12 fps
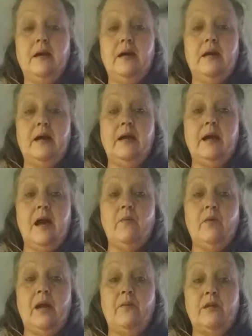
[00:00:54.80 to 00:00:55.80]
that I got
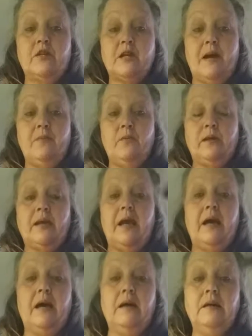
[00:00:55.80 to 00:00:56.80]
when I went shopping with
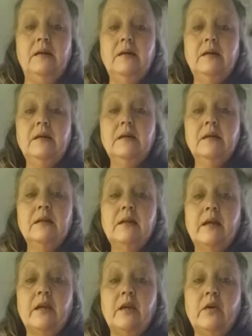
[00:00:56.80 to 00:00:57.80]
Gail. Isn't
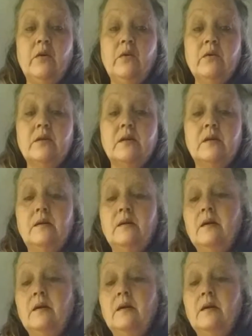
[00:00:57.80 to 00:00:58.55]
it cute?